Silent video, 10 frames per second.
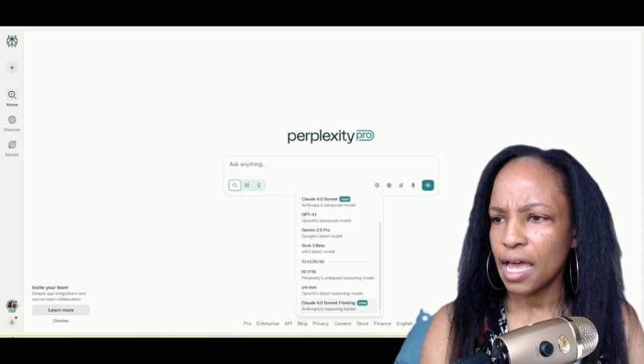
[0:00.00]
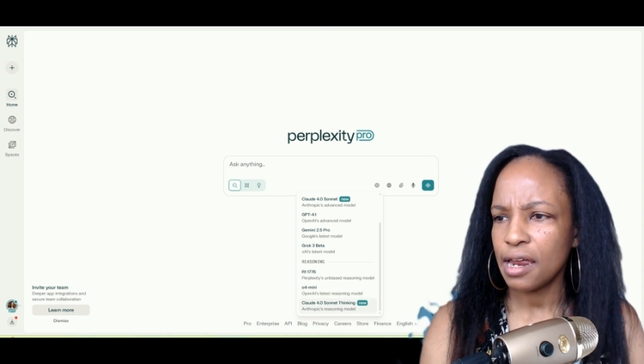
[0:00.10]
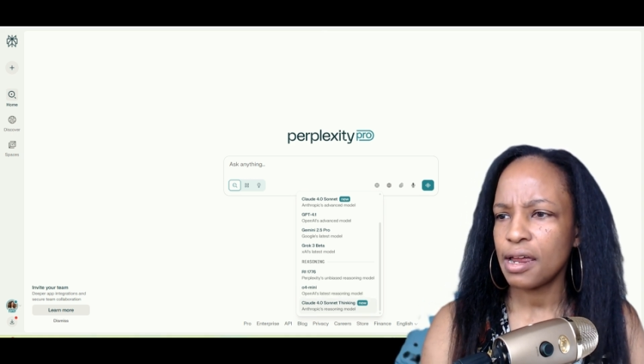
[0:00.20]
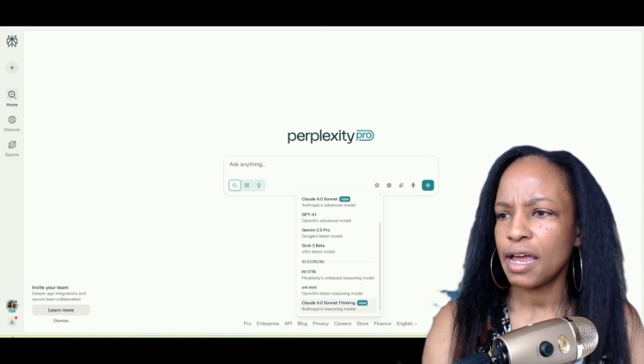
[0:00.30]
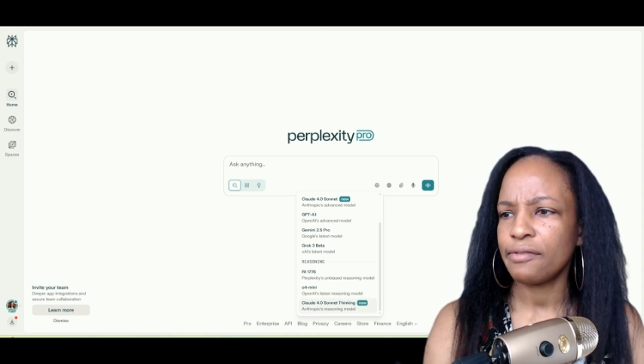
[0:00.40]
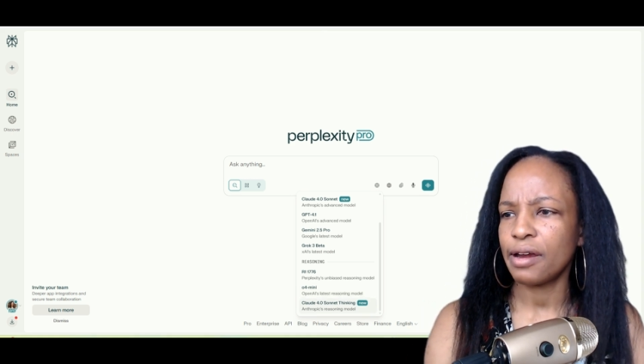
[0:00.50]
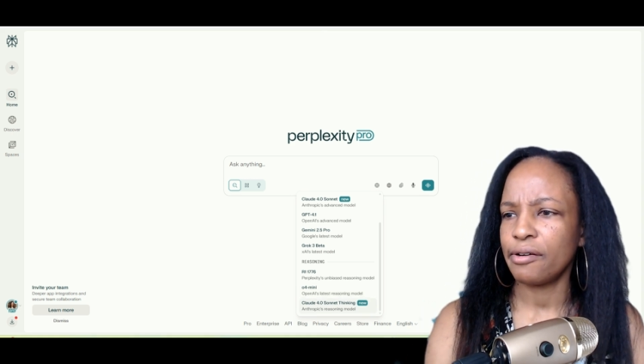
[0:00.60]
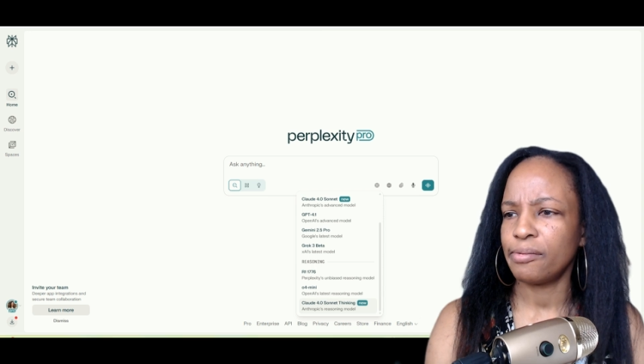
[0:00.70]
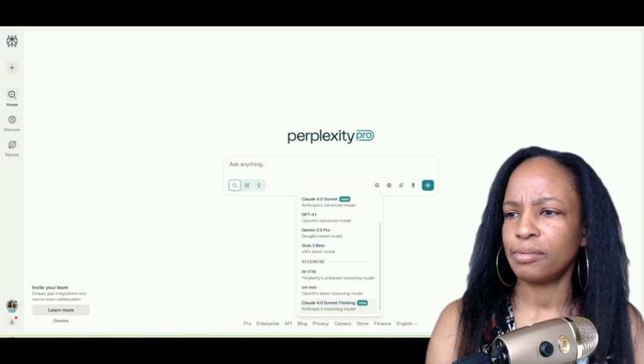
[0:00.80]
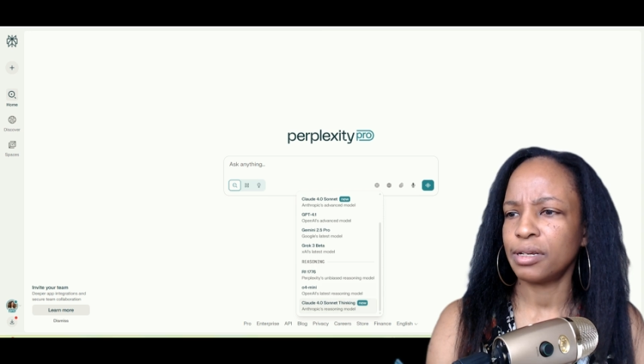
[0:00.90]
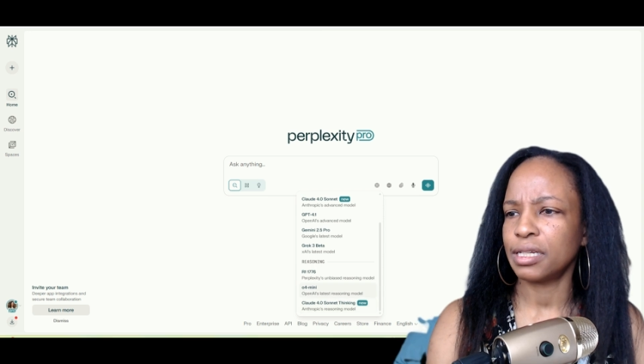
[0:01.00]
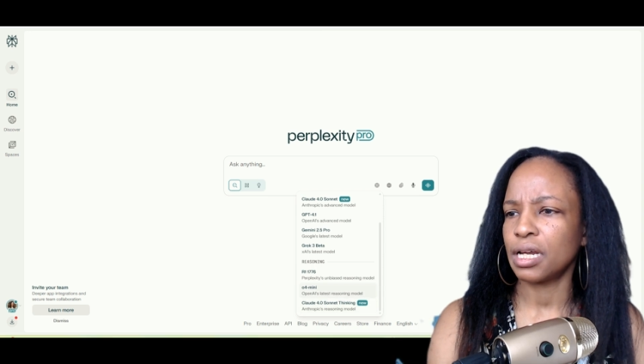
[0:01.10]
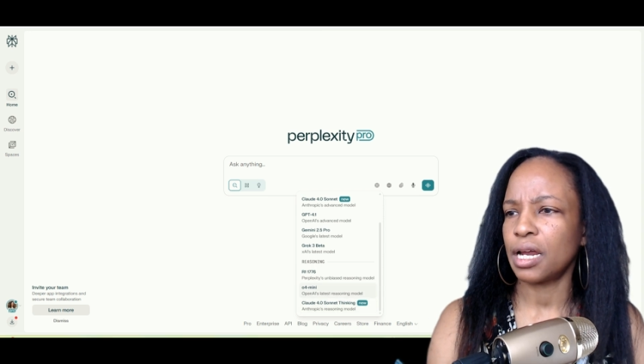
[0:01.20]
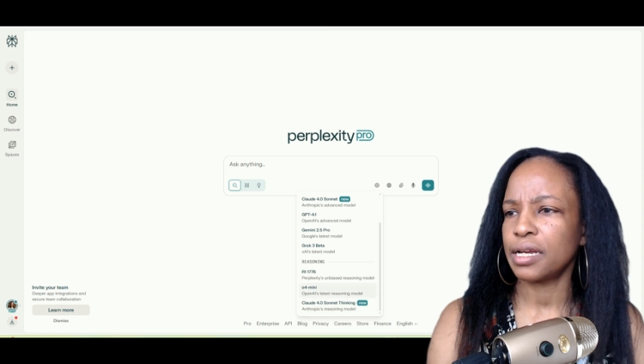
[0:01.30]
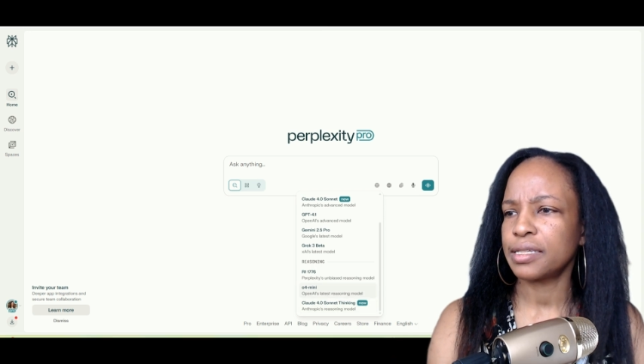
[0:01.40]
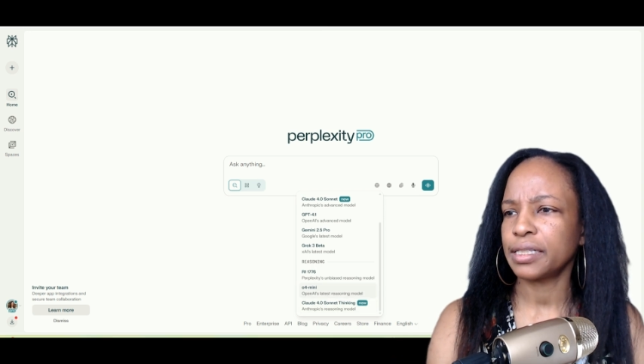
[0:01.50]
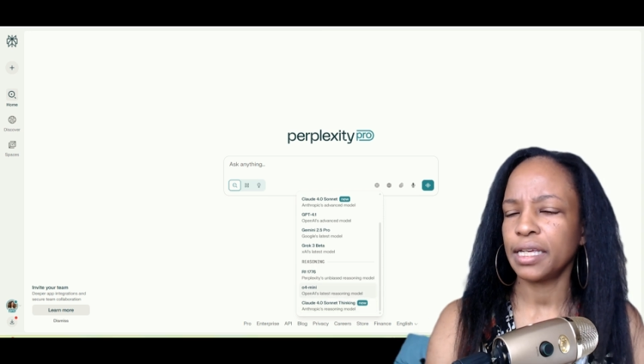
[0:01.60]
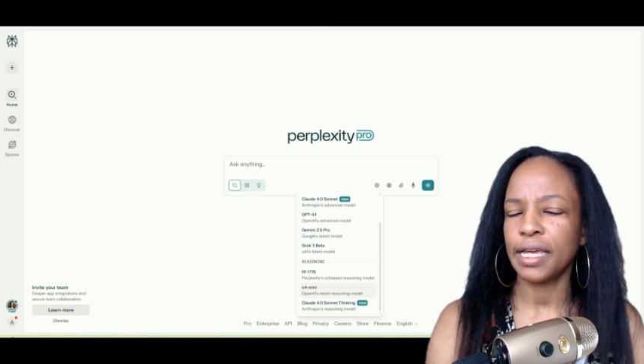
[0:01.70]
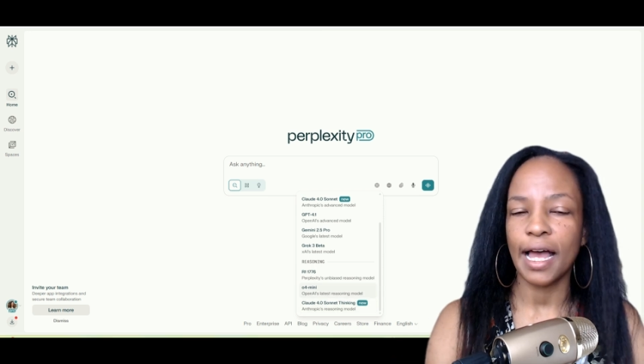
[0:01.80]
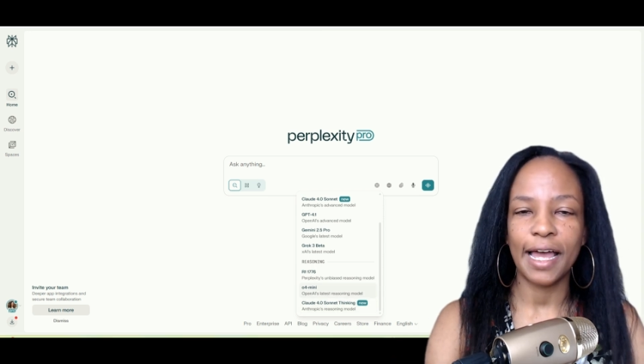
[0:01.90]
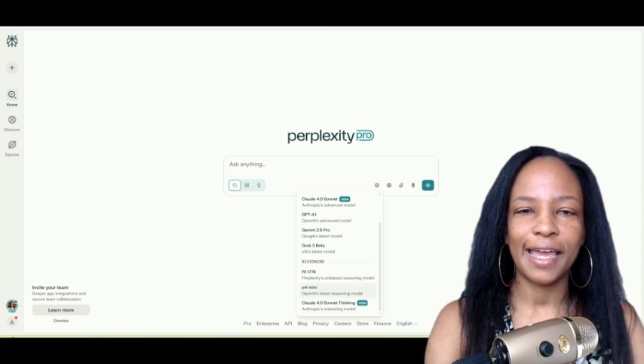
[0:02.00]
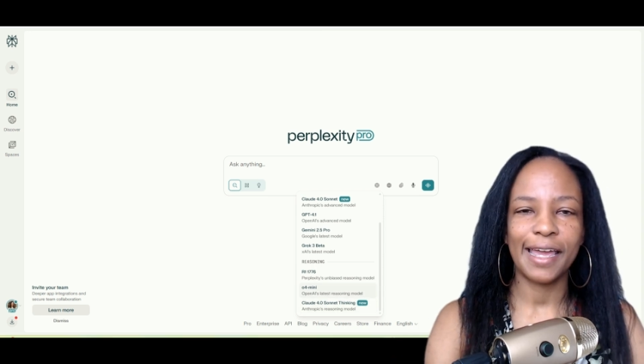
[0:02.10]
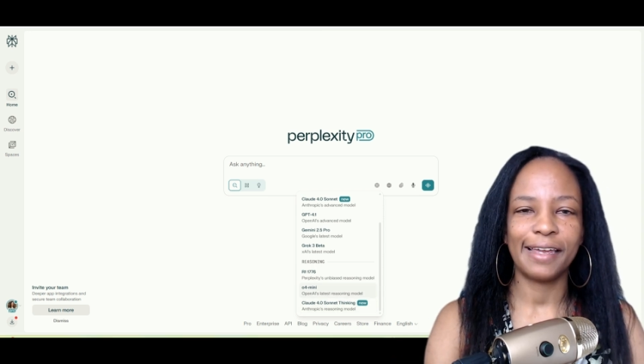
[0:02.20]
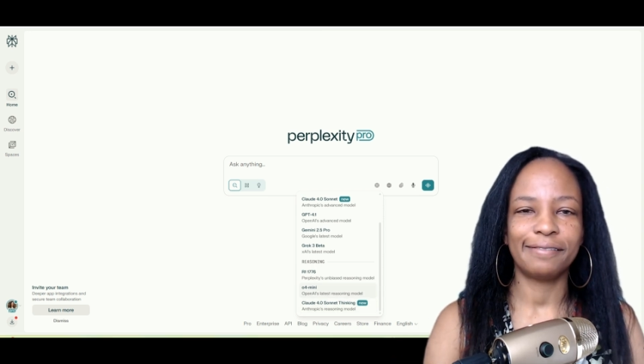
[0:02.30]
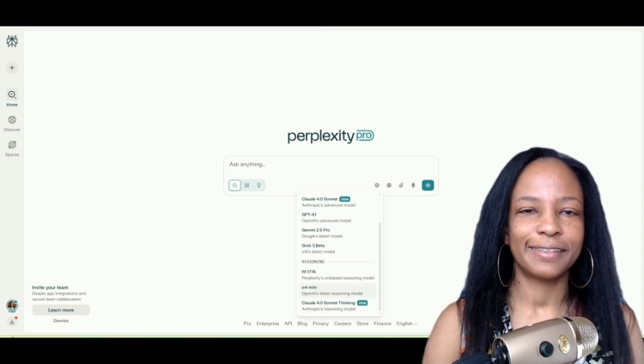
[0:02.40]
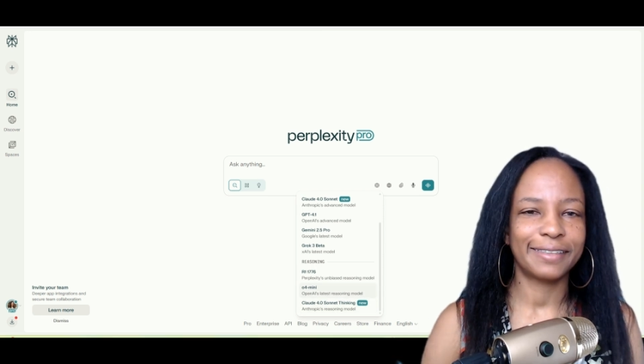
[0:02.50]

I honestly, I